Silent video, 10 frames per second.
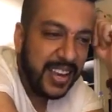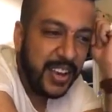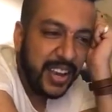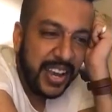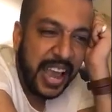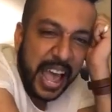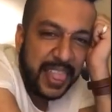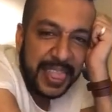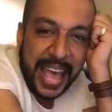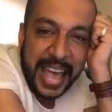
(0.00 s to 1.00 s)
You
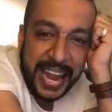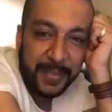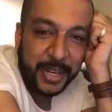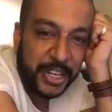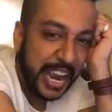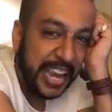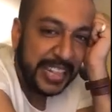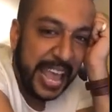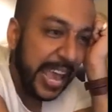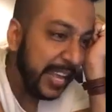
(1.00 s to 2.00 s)
got that,
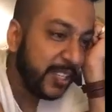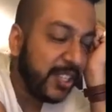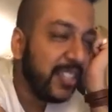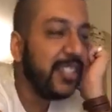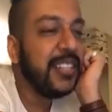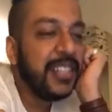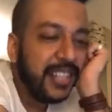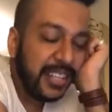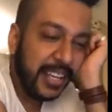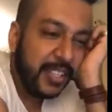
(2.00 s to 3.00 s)
Abhishek Das.
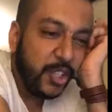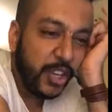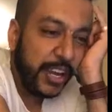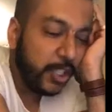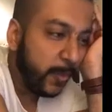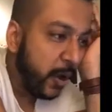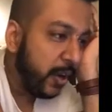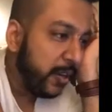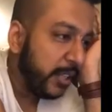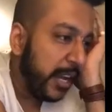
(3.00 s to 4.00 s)
It's
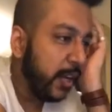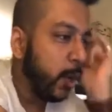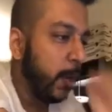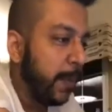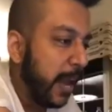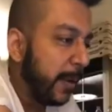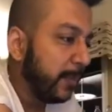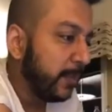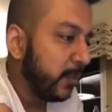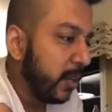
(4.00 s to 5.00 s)
Chainsmokers and Coldplay.